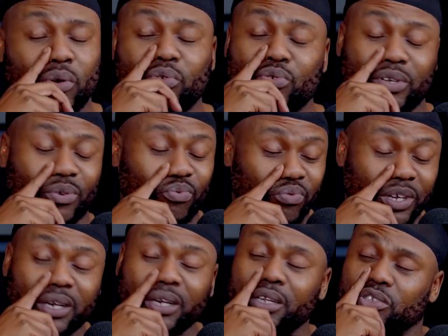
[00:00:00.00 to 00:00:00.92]
Yo, you can
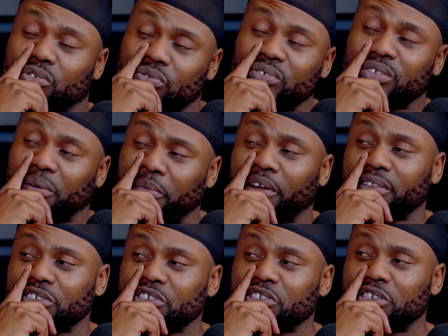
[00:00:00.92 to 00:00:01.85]
really do some
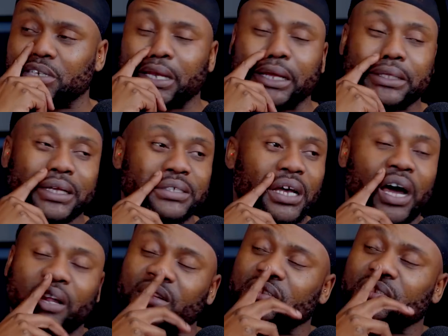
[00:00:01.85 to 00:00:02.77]
other shit. Like, there's
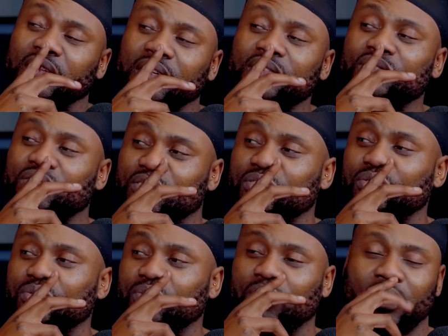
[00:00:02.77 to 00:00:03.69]
other things to
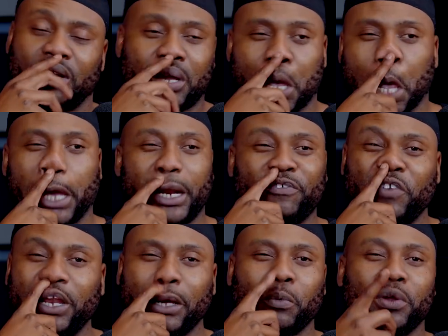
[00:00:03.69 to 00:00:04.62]
do. And I
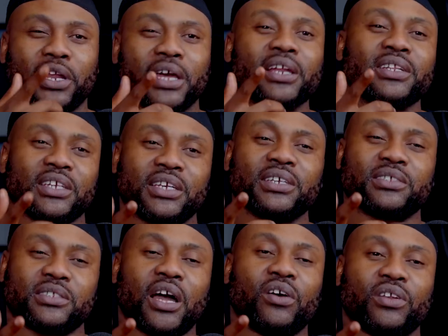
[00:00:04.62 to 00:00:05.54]
feel like we're letting the
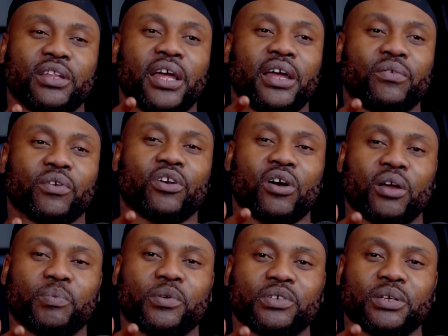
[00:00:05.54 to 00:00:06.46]
kids down in that
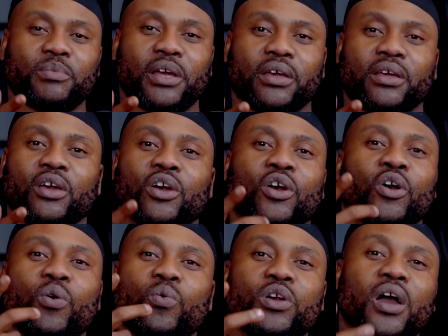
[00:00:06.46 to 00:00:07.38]
regard because I'm like,
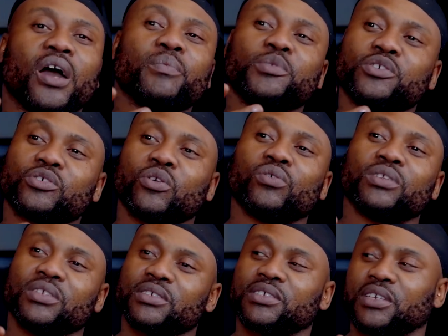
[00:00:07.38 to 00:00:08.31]
we can't be
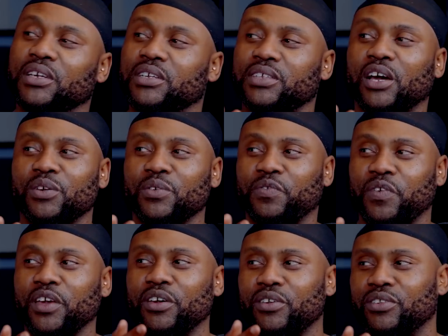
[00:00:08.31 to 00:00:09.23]
showing these kids how to
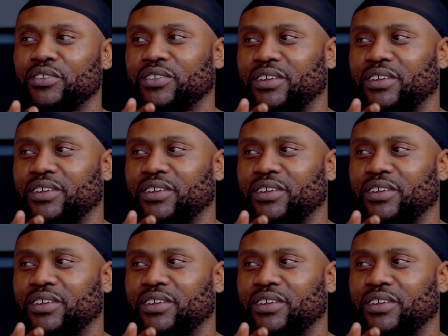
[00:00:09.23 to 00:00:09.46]
fail.